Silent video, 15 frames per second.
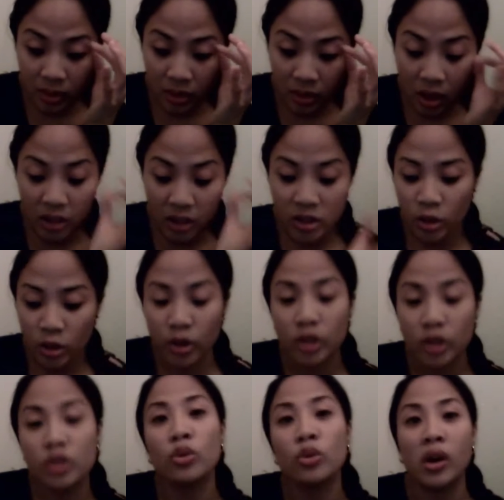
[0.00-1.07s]
Also,
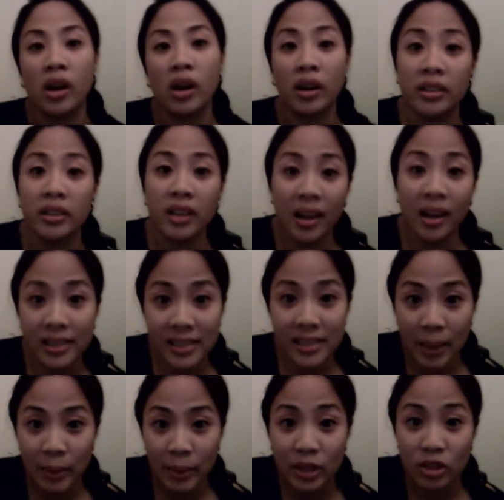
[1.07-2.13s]
those who are not a
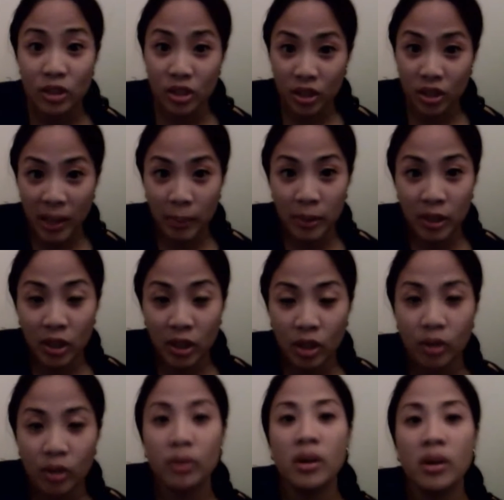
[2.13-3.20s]
diamond, you're still able to
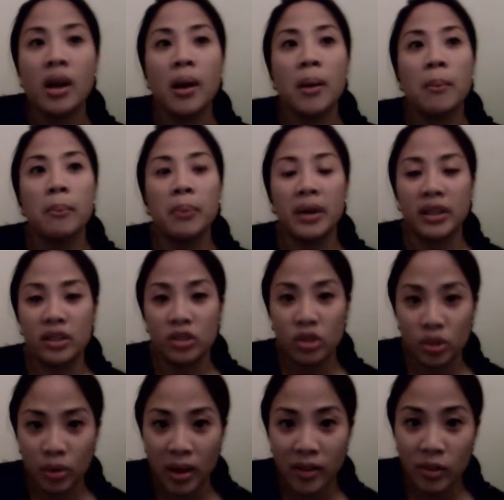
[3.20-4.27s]
go, but you
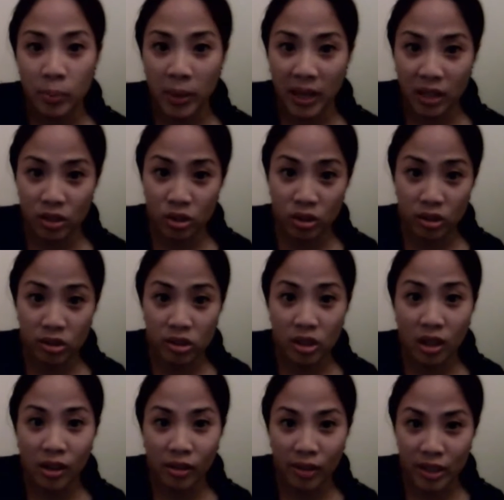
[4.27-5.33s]
do have to pay your
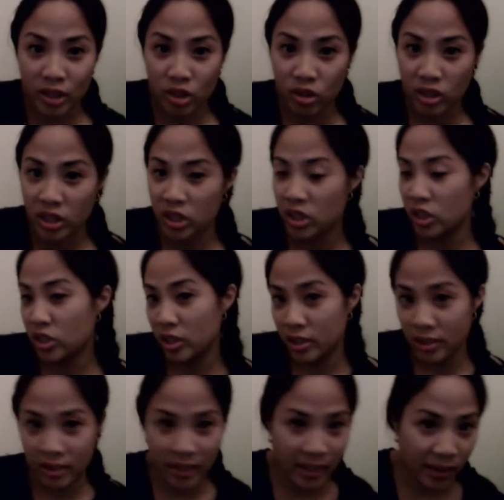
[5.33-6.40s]
$200 registration
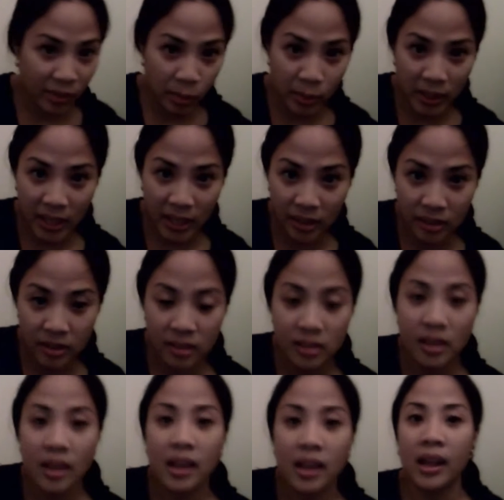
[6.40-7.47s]
just like everybody else,
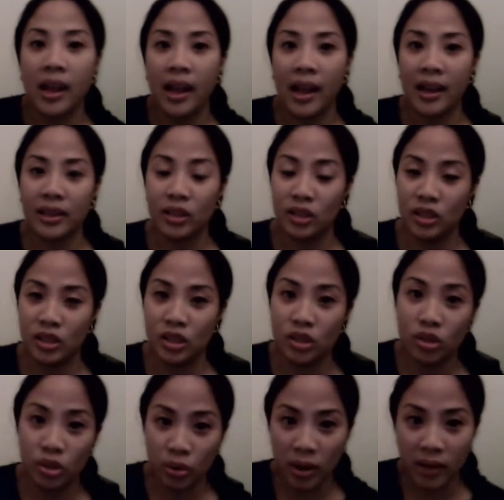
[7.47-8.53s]
and you
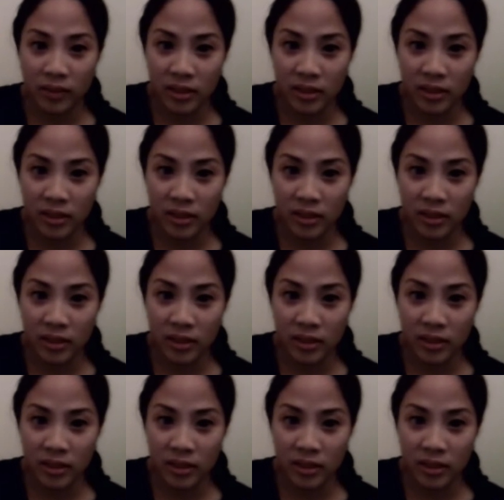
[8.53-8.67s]
do have to